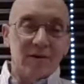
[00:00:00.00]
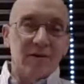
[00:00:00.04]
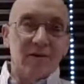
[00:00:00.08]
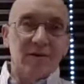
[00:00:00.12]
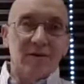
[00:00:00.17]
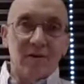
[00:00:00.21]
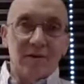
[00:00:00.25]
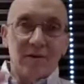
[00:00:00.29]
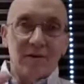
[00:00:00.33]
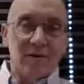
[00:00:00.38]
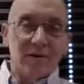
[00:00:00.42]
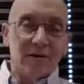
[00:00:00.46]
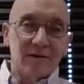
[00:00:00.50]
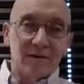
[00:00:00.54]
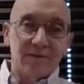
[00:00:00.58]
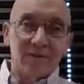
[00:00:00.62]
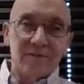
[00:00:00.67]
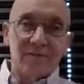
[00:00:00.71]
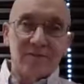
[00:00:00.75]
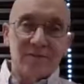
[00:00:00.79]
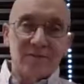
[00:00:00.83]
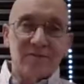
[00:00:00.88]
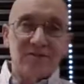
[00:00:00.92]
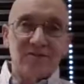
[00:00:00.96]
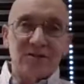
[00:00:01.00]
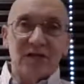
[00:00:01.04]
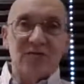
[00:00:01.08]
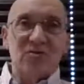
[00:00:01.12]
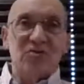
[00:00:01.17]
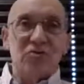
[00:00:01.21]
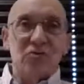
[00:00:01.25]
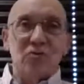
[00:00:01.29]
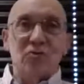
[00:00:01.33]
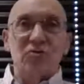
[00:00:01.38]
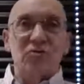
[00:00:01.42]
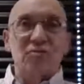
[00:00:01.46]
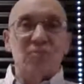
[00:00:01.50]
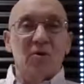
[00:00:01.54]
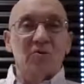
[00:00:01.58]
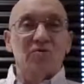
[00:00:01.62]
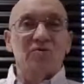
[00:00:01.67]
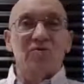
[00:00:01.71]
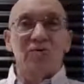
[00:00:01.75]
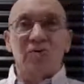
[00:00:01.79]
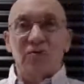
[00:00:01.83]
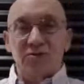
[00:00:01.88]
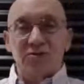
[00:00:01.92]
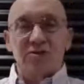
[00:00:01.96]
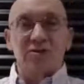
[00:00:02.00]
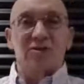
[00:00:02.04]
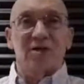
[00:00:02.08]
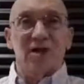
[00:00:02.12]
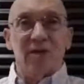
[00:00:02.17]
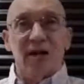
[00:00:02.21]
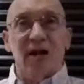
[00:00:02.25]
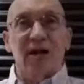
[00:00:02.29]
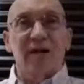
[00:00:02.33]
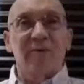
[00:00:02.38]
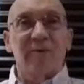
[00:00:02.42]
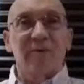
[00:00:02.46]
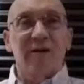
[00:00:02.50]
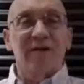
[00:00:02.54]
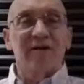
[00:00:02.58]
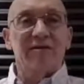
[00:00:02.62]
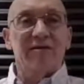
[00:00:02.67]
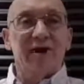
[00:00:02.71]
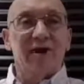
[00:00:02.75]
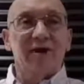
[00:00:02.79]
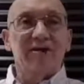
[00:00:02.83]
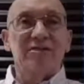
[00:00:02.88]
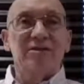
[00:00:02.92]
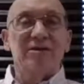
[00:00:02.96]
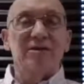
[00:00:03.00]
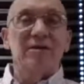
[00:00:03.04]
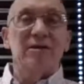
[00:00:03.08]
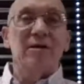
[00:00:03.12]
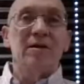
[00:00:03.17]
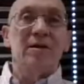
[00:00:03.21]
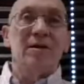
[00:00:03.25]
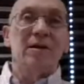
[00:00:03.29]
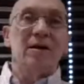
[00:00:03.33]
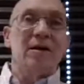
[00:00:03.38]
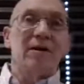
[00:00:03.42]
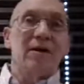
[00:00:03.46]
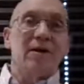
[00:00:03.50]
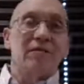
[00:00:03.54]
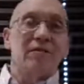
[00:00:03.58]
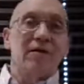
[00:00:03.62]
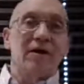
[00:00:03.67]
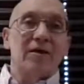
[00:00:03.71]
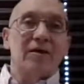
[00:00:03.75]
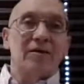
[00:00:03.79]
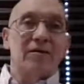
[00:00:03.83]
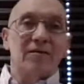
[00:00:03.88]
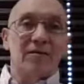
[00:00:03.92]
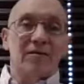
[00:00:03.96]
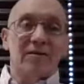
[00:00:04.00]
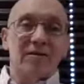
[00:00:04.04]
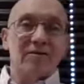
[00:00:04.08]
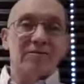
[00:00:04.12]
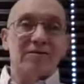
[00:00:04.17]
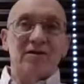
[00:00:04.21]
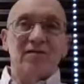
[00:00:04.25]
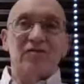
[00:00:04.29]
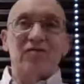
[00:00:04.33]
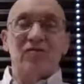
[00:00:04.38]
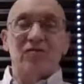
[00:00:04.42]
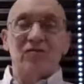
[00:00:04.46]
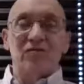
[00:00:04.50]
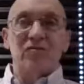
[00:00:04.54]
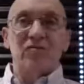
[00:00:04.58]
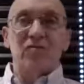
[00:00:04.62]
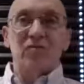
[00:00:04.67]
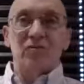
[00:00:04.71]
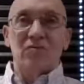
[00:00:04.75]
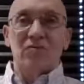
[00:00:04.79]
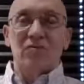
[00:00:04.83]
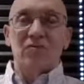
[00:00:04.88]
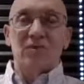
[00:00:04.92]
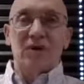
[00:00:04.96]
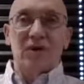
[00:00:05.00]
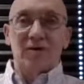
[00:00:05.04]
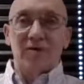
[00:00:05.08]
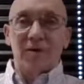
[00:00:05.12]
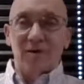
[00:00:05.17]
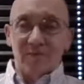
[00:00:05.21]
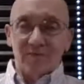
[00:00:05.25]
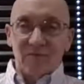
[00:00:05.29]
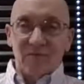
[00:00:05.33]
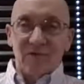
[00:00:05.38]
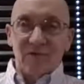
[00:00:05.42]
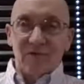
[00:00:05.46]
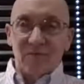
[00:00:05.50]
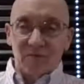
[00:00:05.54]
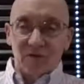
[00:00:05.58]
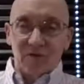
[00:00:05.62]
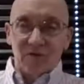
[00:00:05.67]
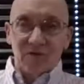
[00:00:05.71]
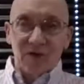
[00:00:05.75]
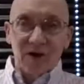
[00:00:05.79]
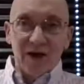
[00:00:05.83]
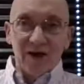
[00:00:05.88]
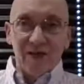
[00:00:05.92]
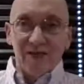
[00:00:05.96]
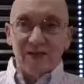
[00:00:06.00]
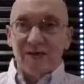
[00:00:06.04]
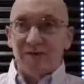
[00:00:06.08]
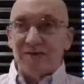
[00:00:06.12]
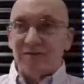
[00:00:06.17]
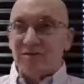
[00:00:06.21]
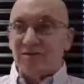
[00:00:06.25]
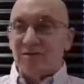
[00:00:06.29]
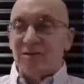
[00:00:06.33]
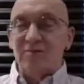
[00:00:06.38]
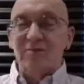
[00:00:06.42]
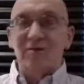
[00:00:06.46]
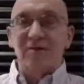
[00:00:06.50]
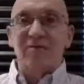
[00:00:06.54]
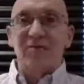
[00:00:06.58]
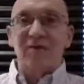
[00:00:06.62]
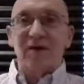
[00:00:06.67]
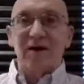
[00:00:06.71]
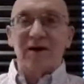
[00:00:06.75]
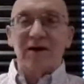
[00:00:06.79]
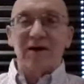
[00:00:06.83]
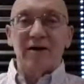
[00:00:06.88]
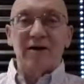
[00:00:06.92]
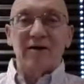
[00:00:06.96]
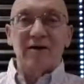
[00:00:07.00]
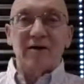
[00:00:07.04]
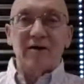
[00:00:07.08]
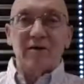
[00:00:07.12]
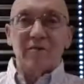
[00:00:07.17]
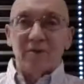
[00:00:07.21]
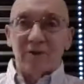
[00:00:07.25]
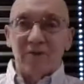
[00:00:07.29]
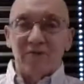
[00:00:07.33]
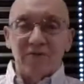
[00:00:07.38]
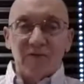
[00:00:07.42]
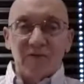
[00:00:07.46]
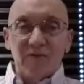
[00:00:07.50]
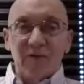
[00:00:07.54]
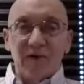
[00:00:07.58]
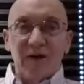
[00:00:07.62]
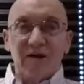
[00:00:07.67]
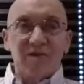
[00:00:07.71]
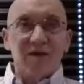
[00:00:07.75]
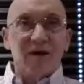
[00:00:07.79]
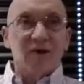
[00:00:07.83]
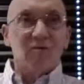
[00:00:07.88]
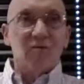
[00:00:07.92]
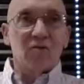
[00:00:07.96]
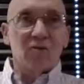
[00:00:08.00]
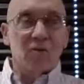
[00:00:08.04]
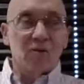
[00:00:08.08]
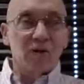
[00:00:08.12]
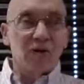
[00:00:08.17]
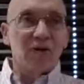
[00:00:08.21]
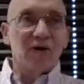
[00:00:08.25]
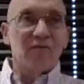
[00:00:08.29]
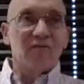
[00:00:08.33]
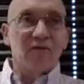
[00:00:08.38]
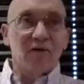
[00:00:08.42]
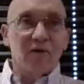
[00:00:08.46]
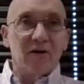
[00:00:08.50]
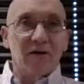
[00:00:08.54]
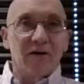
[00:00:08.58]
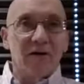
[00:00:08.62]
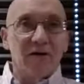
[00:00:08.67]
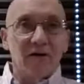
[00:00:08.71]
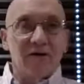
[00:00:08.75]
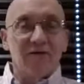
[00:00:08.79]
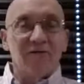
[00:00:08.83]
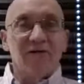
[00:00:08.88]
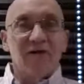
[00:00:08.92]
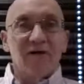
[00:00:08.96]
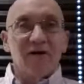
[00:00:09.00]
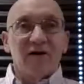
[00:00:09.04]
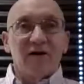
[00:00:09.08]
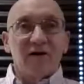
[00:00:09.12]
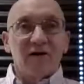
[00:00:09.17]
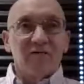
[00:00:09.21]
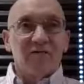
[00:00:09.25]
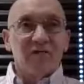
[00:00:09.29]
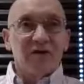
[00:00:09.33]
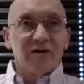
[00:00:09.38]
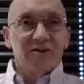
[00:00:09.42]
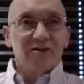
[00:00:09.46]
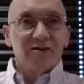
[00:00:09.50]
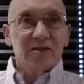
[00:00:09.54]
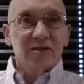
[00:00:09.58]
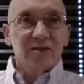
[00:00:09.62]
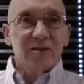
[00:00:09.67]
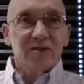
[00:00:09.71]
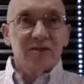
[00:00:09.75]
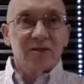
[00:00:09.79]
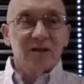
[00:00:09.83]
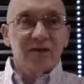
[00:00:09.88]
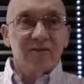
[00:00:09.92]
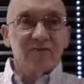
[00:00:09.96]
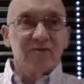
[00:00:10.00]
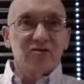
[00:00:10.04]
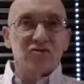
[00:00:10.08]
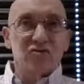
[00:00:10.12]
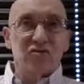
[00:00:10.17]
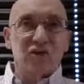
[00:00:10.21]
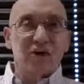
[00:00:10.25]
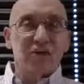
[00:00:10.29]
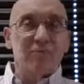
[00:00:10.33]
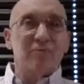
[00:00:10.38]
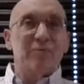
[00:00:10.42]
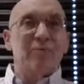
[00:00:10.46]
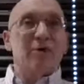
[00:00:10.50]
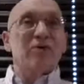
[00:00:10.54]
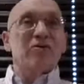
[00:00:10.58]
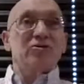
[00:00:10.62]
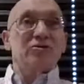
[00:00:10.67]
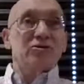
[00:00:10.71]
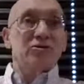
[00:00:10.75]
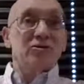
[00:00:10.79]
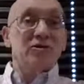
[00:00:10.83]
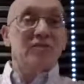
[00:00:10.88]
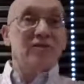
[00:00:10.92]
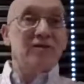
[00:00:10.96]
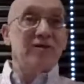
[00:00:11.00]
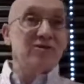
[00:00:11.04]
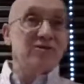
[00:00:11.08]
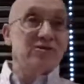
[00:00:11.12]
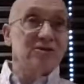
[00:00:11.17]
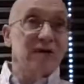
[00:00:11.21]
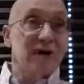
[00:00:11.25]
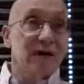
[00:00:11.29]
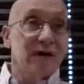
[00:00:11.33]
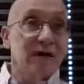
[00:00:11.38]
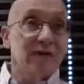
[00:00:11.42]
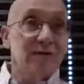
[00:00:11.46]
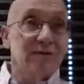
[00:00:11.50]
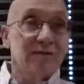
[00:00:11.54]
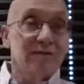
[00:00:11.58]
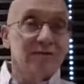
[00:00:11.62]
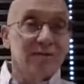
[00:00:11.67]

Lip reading: In the Zen schools, most of it was just a lot of meditation. And it's even, I'm greatly simplifying it, but if you meditate long enough, hard enough, eventually you'll have this great burst of insight